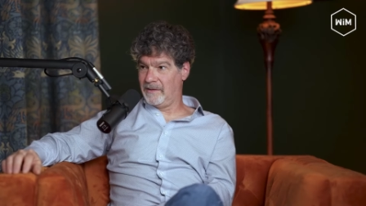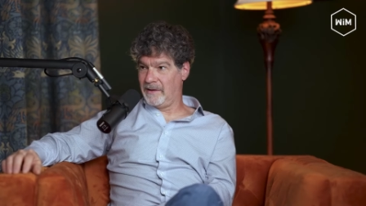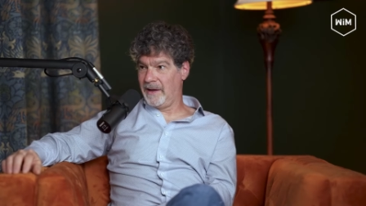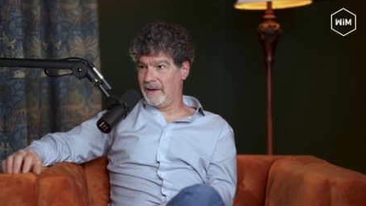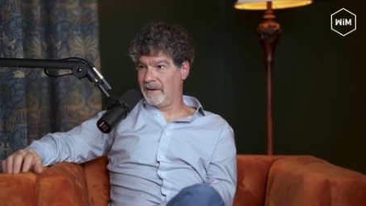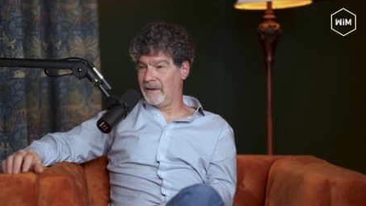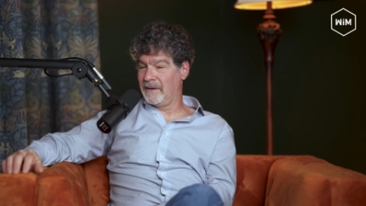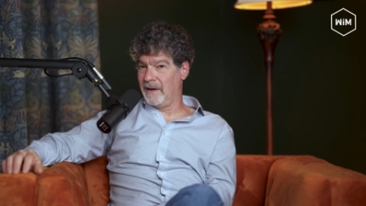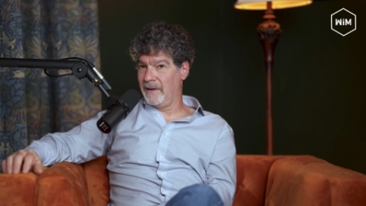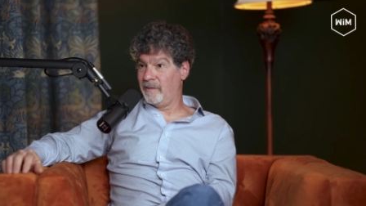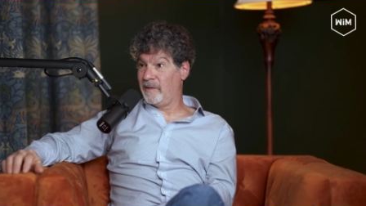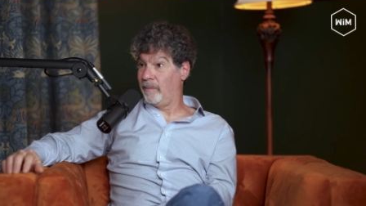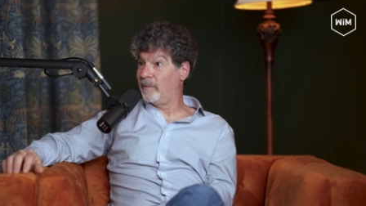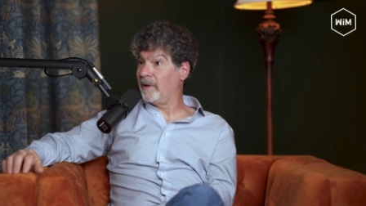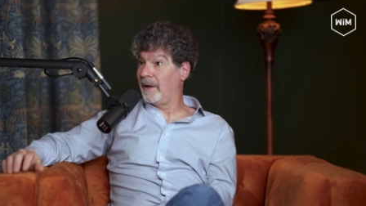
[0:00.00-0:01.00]
to take a
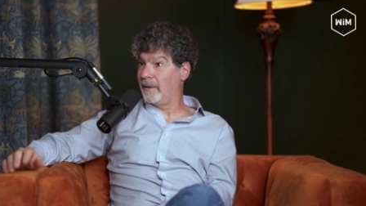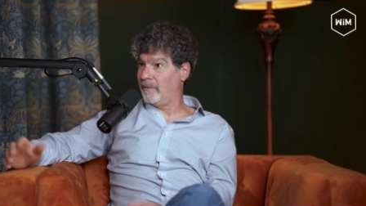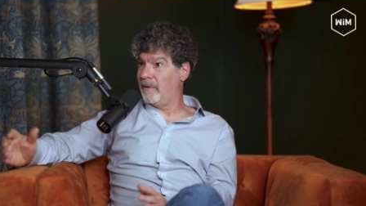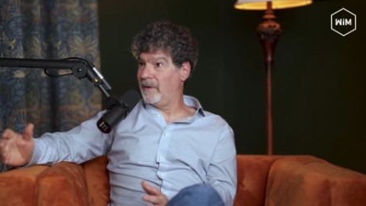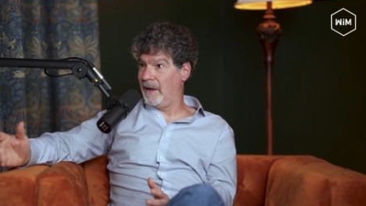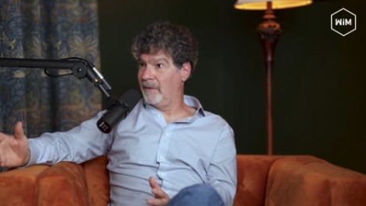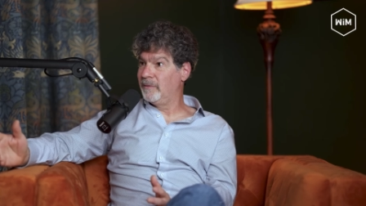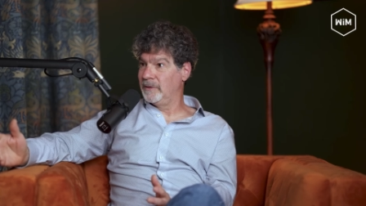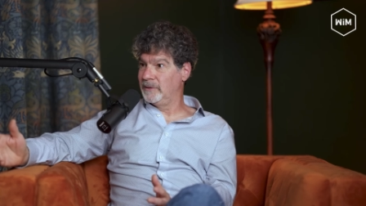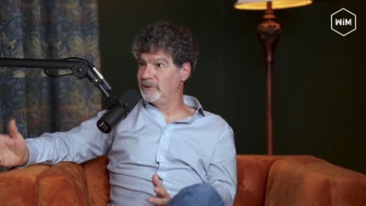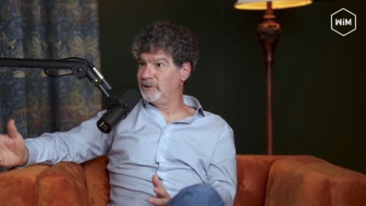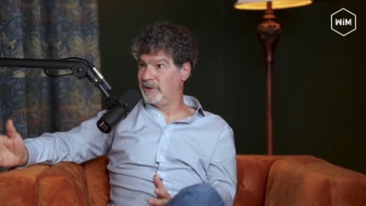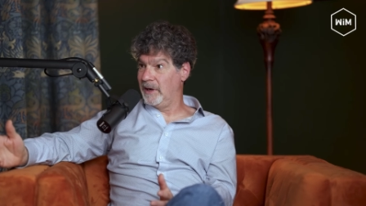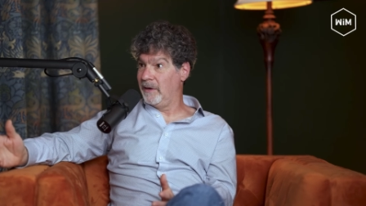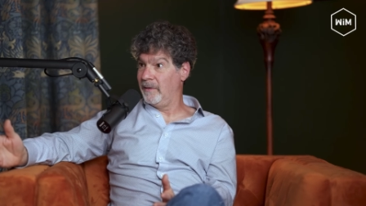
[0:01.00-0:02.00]
concept like
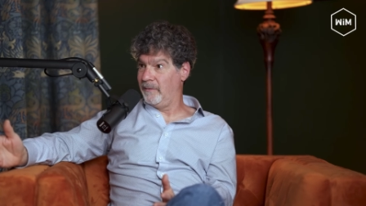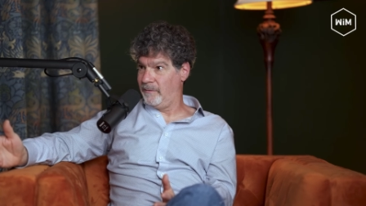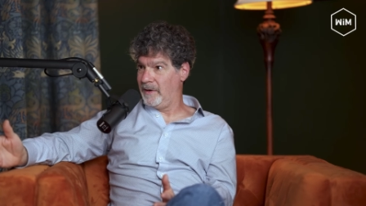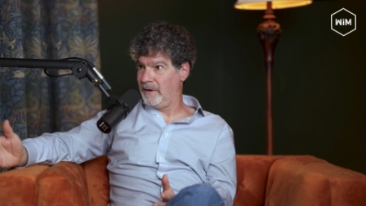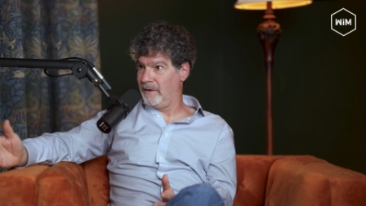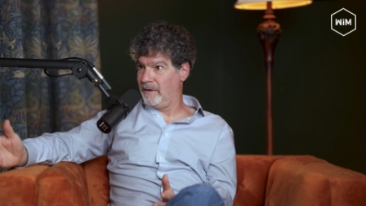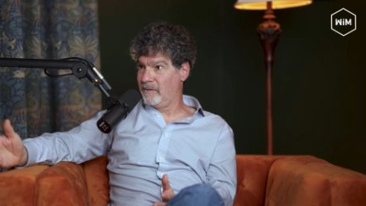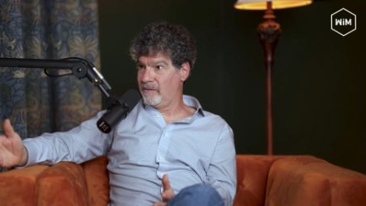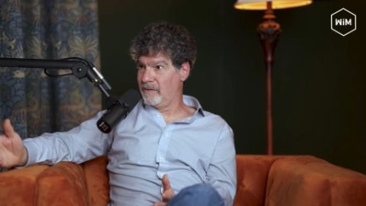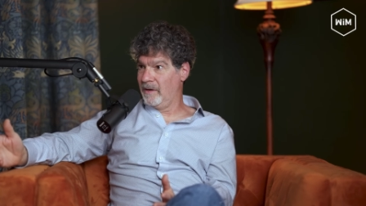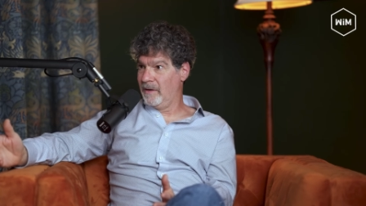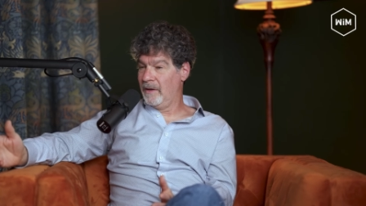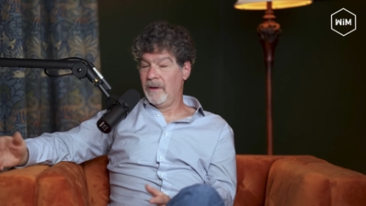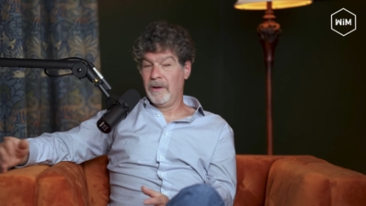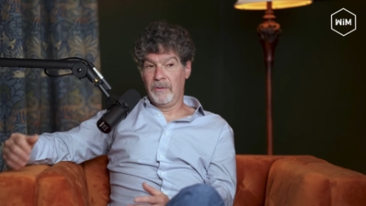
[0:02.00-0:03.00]
evolutionary fitness,
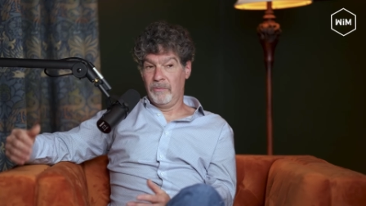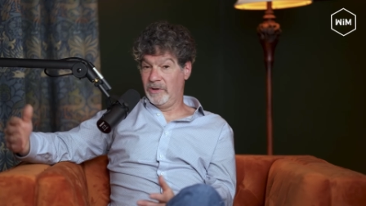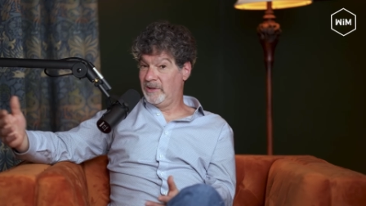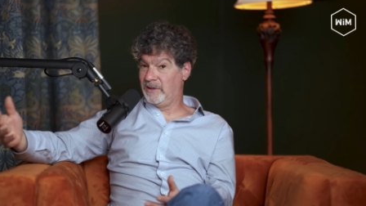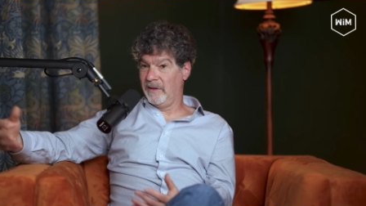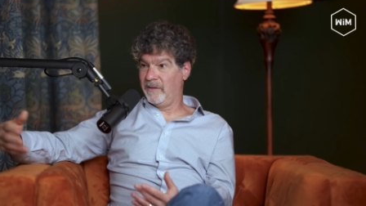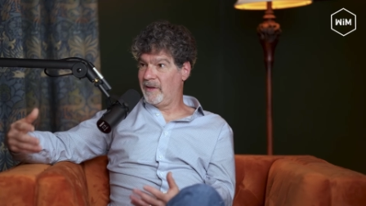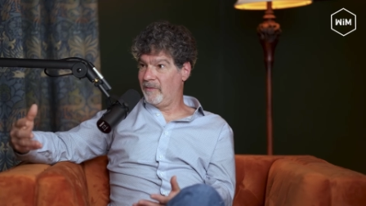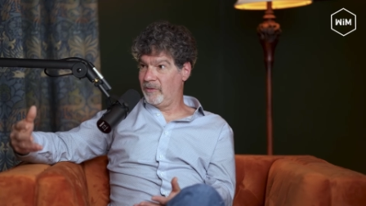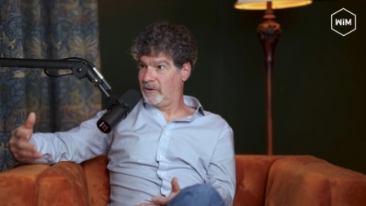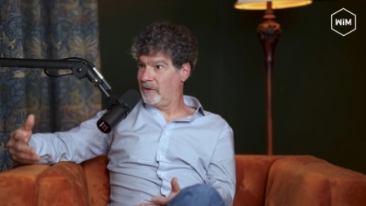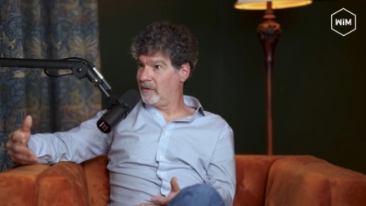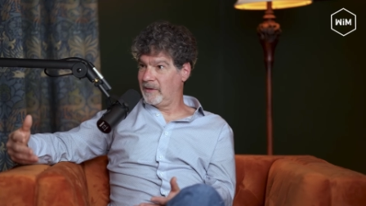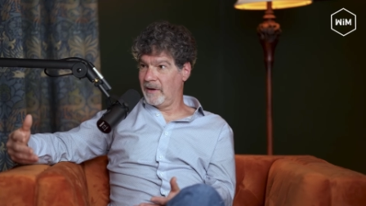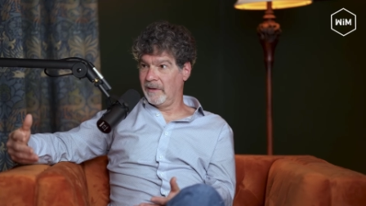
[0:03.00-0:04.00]
which does have a
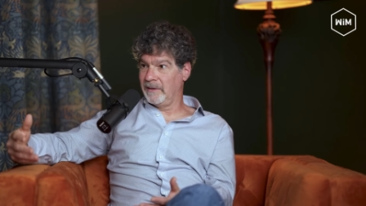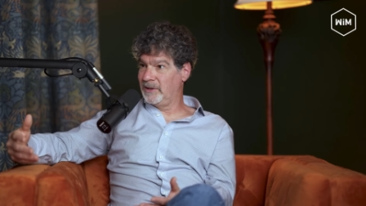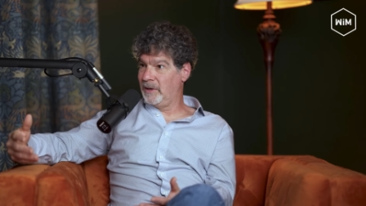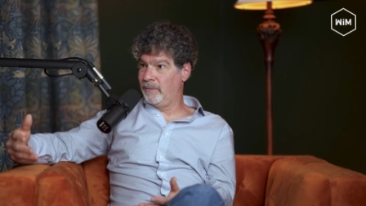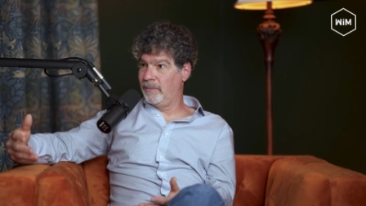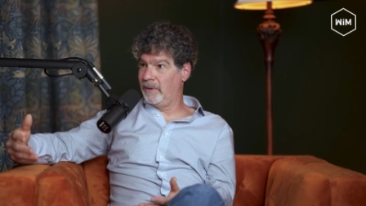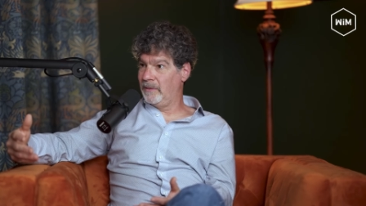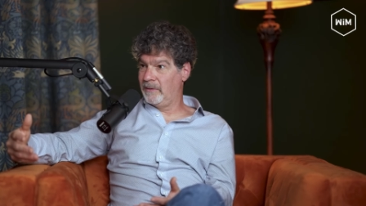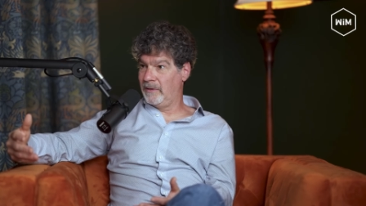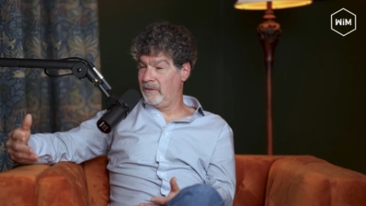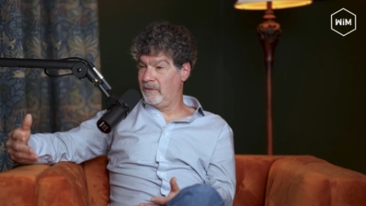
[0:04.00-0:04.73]
tautology built